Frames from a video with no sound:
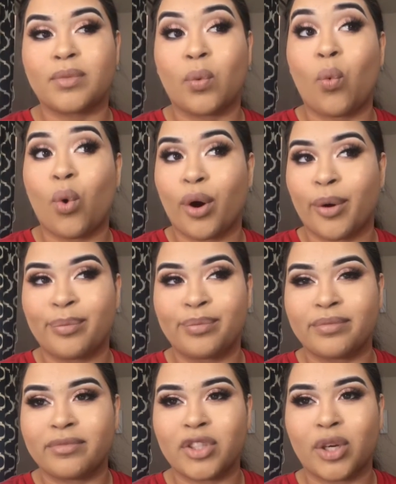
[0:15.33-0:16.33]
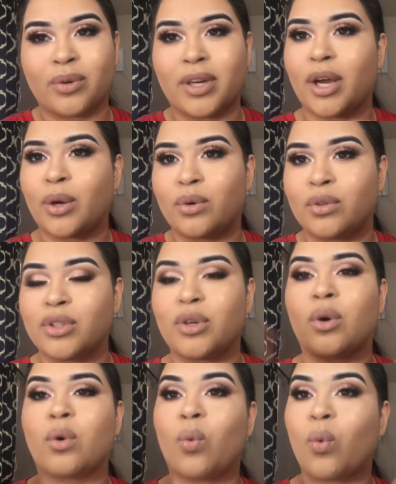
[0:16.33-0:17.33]
warm tone, not cool
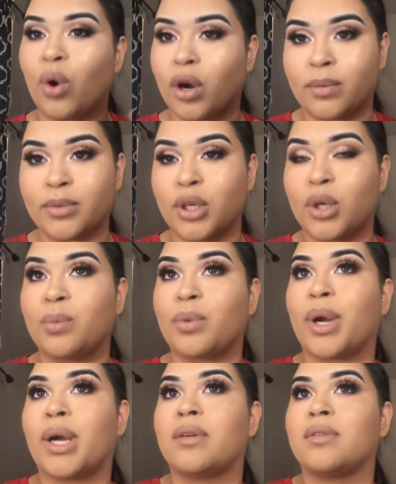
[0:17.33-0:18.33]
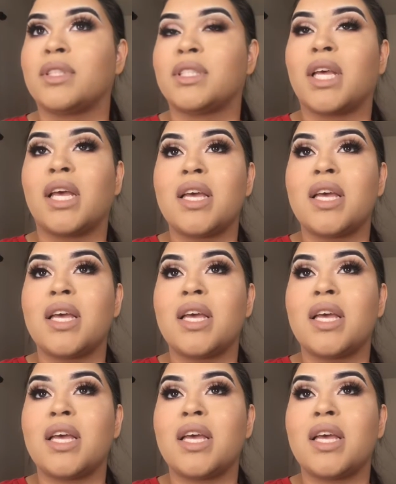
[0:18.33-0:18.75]
tone, warm tone browns.